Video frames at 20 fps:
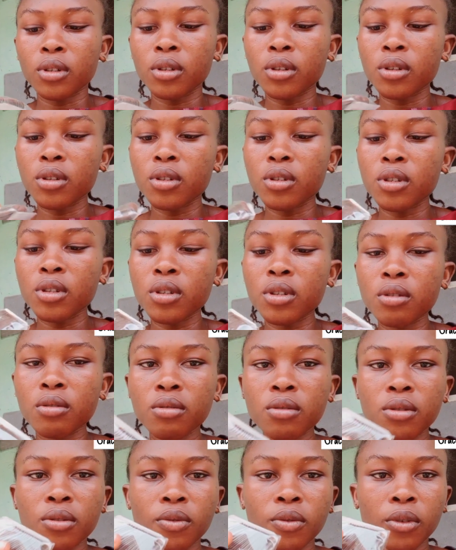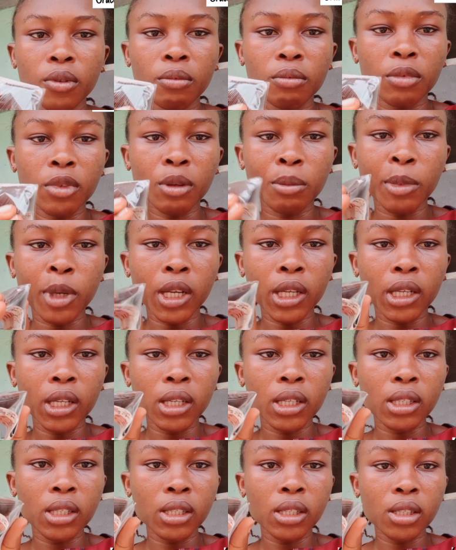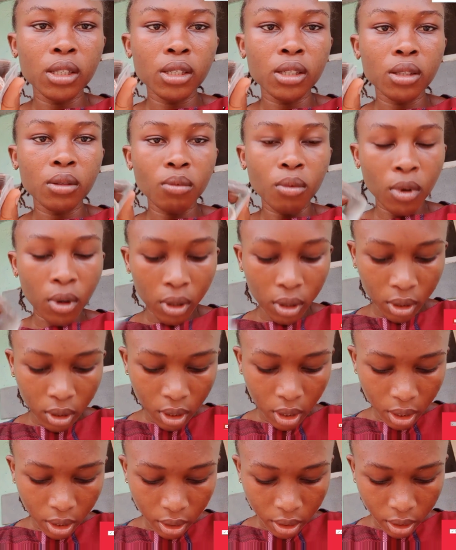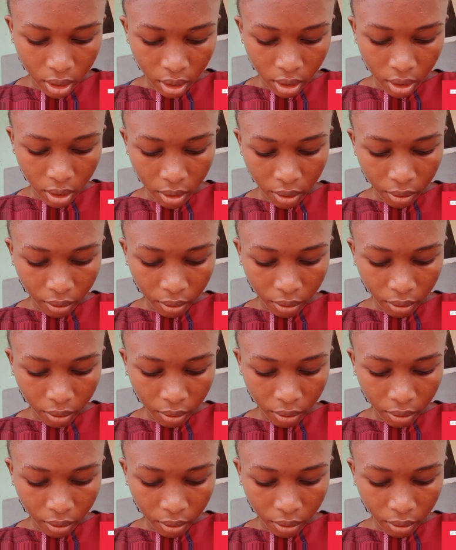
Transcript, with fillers: uh, nails from the market this one and